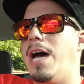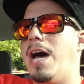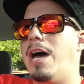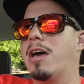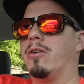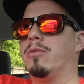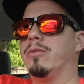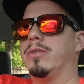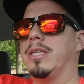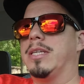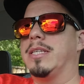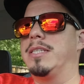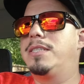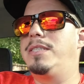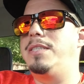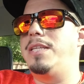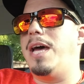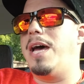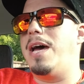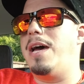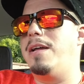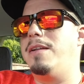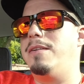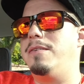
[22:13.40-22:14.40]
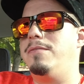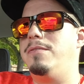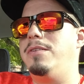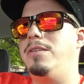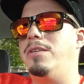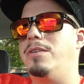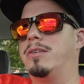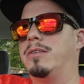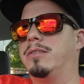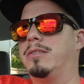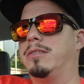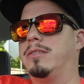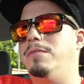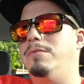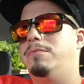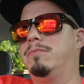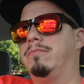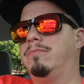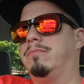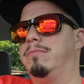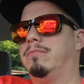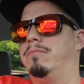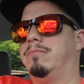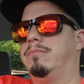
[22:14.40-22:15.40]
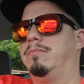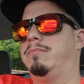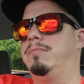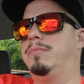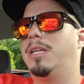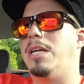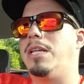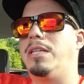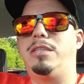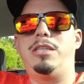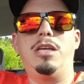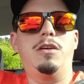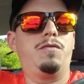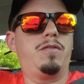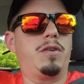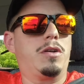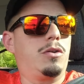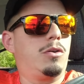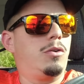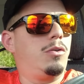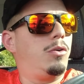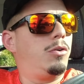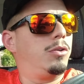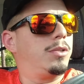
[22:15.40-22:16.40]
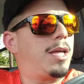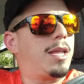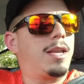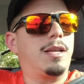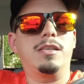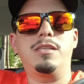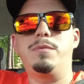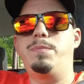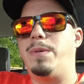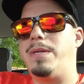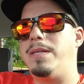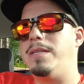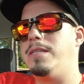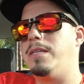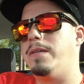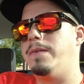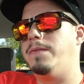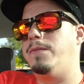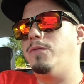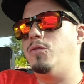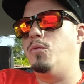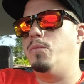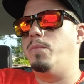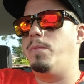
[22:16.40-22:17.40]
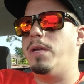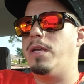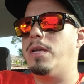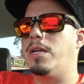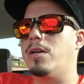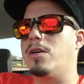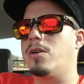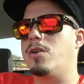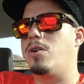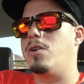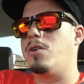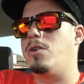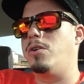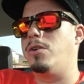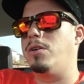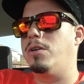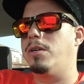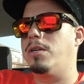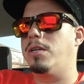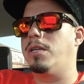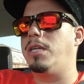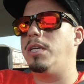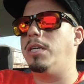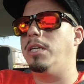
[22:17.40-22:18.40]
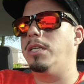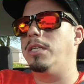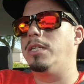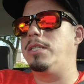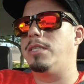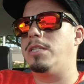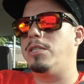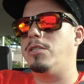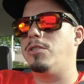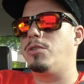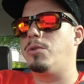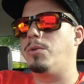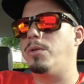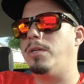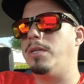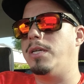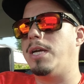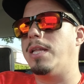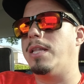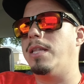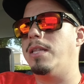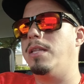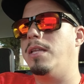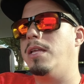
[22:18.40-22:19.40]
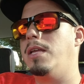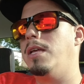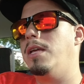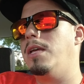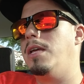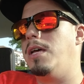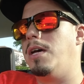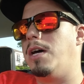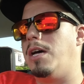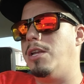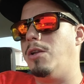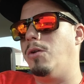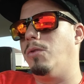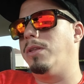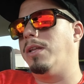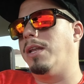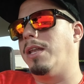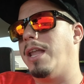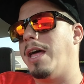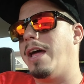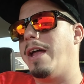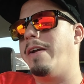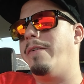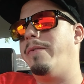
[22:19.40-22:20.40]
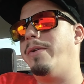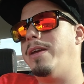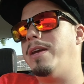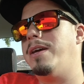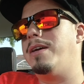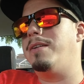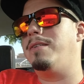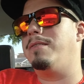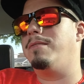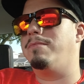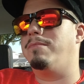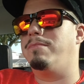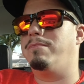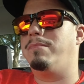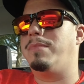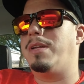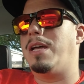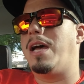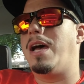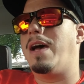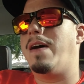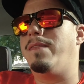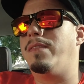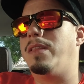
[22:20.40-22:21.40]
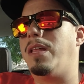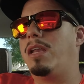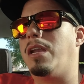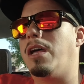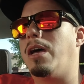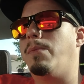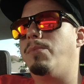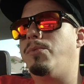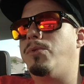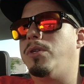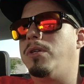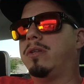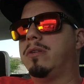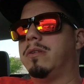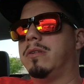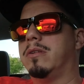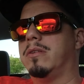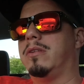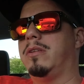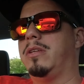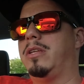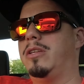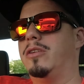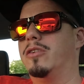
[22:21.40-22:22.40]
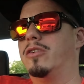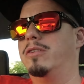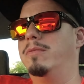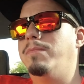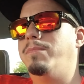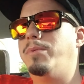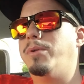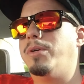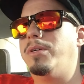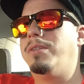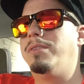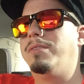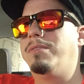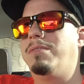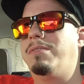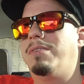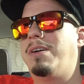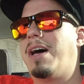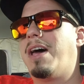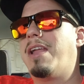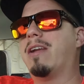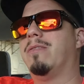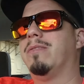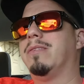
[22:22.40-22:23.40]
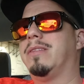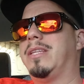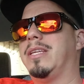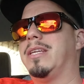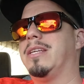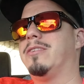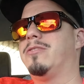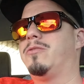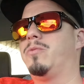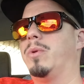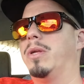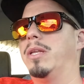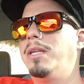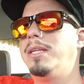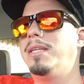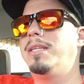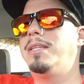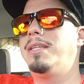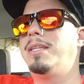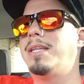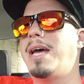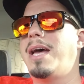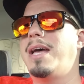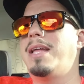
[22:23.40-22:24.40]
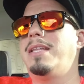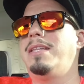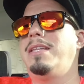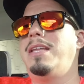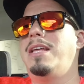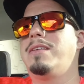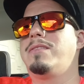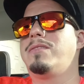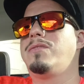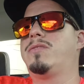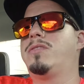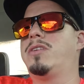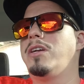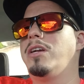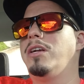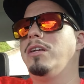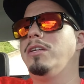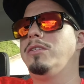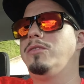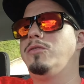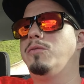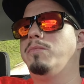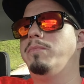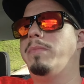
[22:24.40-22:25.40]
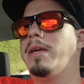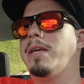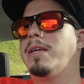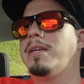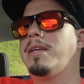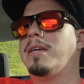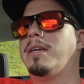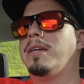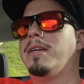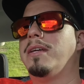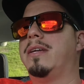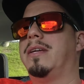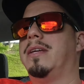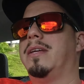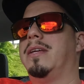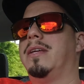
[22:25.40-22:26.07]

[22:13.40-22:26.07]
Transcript: I don't think it's that you know that difficult, that expensive to make a car keyless entry. I I know the Lariat have that option, you know, but I don't think it's really that necessarily to make it